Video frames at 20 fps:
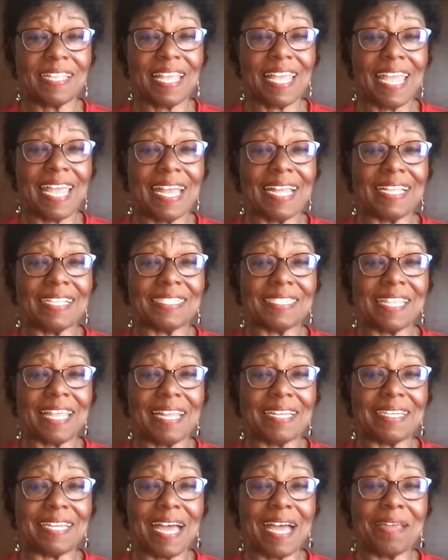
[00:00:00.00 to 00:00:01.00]
as
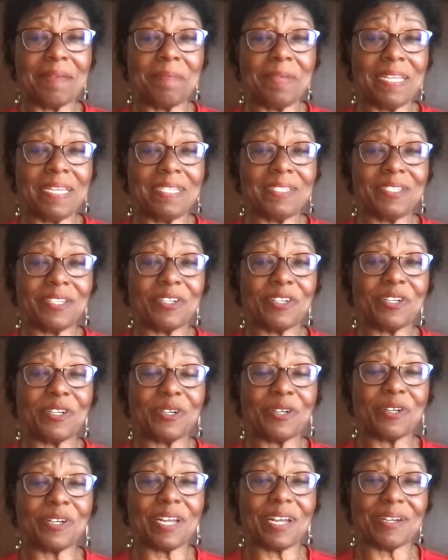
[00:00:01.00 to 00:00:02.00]
that diabetes
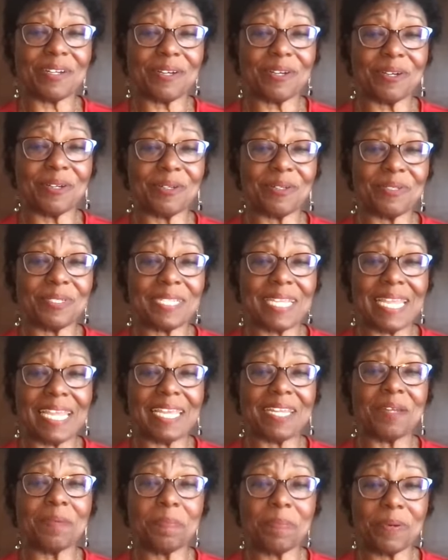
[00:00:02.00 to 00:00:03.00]
occurs
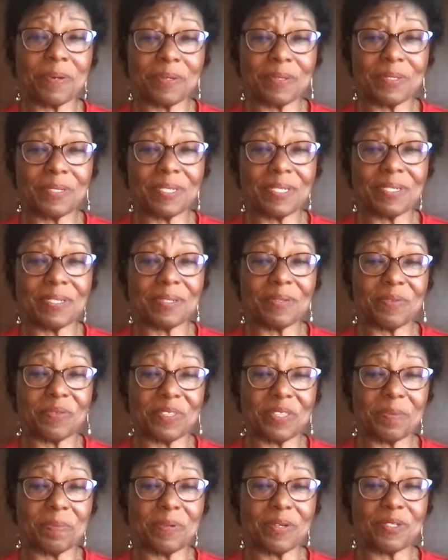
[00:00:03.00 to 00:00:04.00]
in a person with
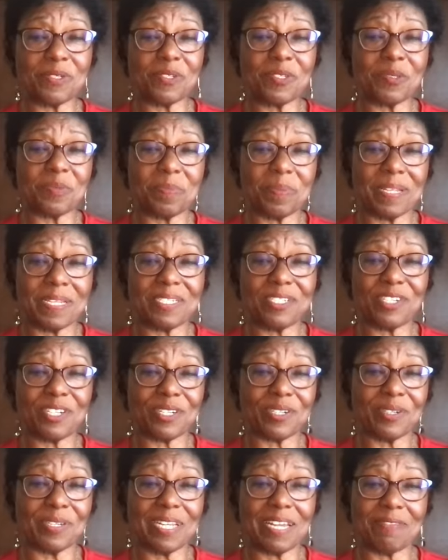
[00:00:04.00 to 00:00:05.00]
a person's blood
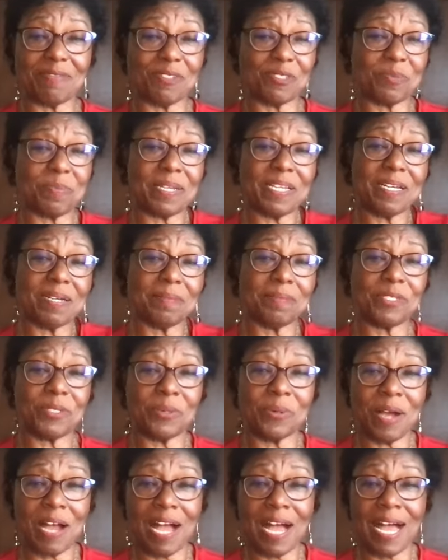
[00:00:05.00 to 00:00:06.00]
sugar levels become too
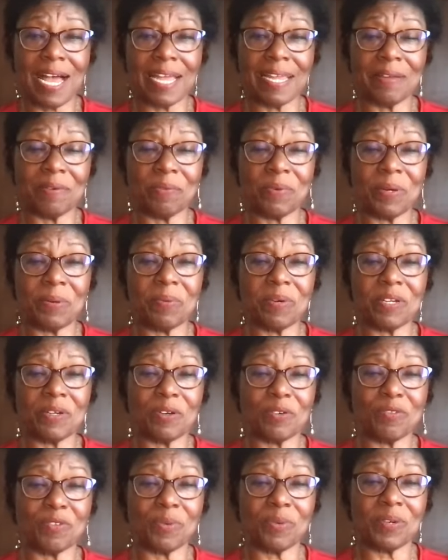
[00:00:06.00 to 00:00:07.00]
high. And we went
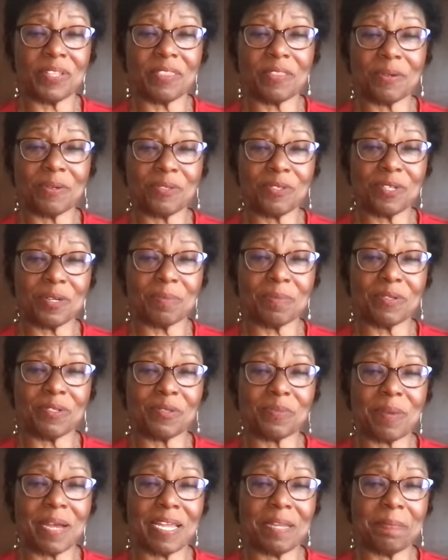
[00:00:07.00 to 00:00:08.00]
over what those numbers
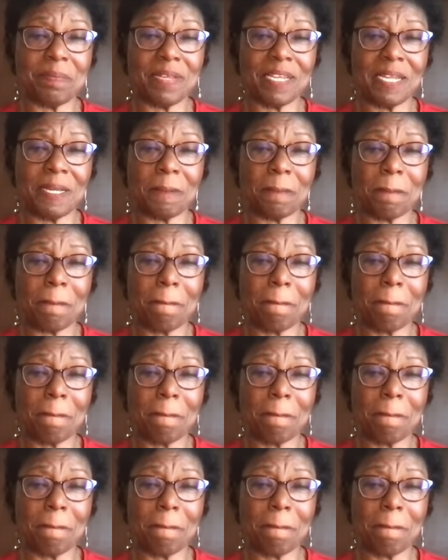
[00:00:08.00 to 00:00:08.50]
might be.